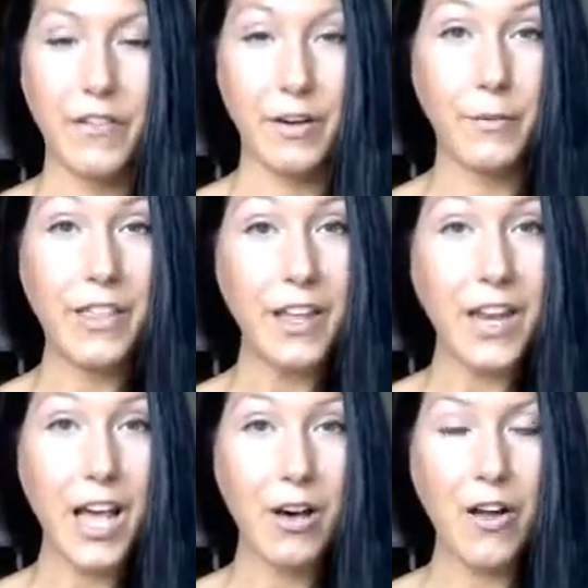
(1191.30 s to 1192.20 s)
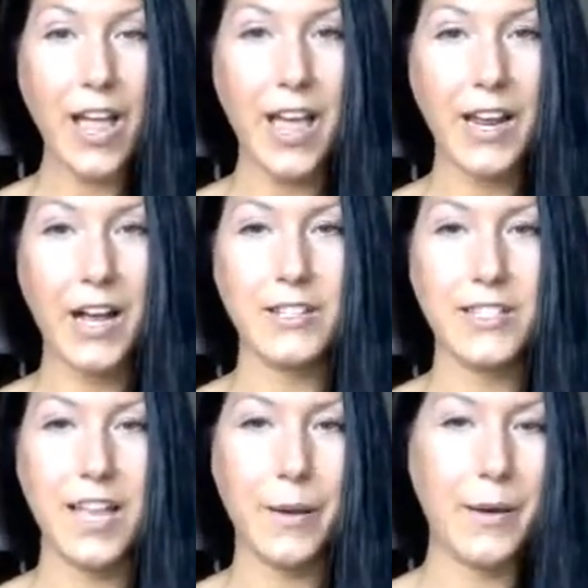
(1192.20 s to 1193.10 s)
with it now, and I'll
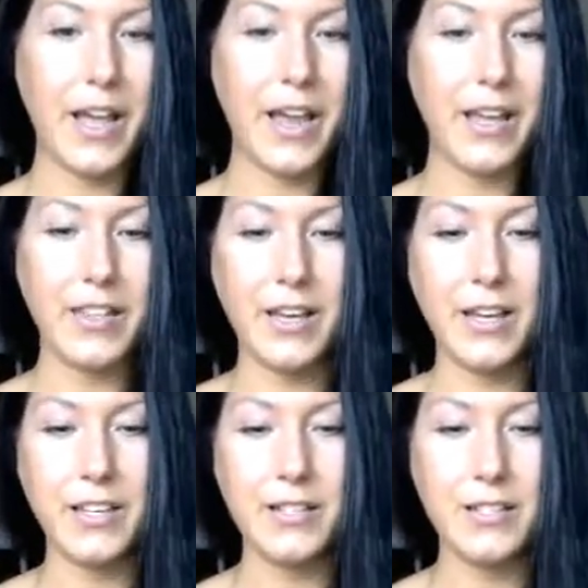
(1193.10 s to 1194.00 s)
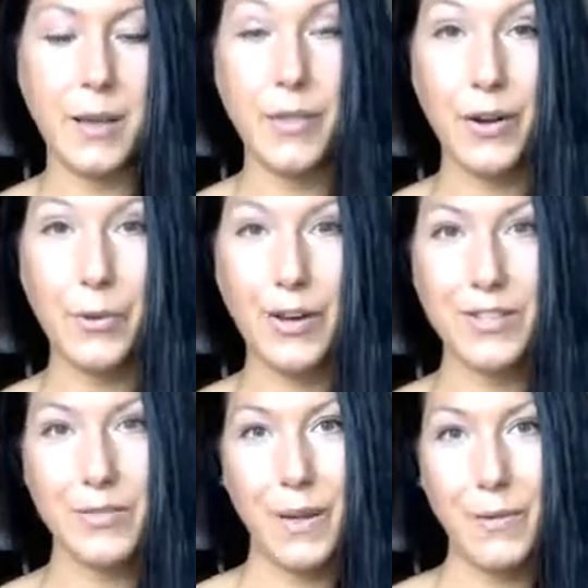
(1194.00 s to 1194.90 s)
say I'm 31,
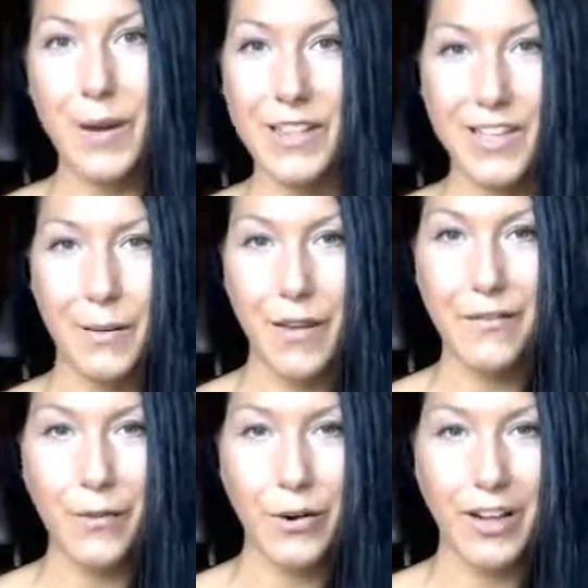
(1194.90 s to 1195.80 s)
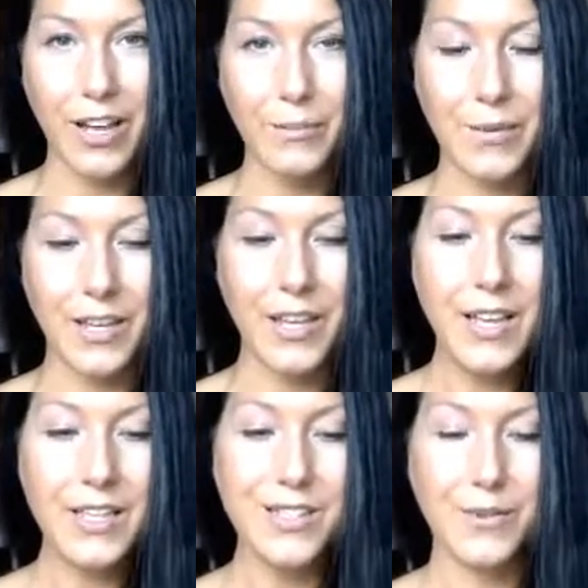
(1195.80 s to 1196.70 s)
so maybe by the time that I'm 40, I'll be
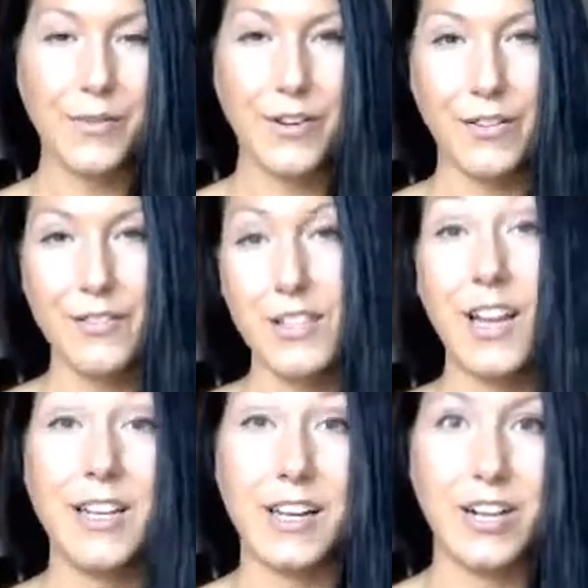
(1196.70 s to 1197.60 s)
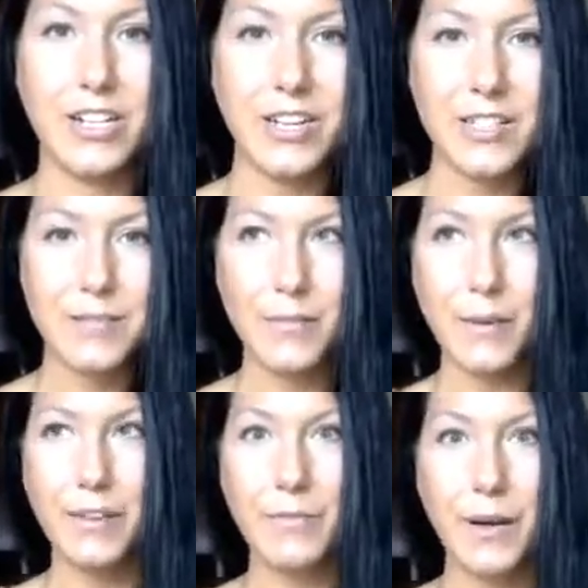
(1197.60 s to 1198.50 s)
to 90 countries,
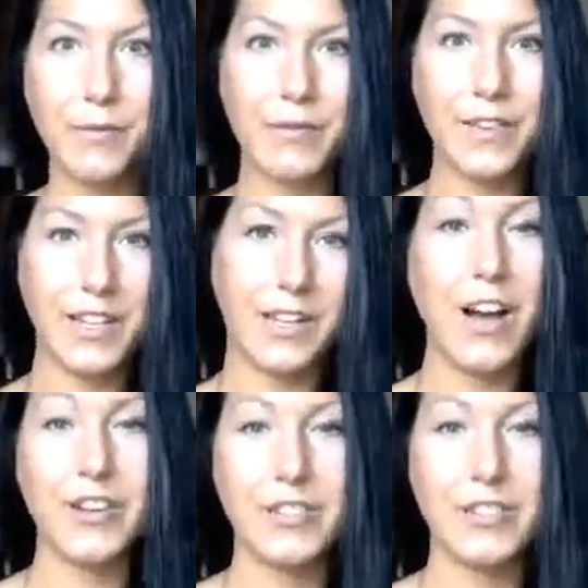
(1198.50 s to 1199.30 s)
maybe by 50, 100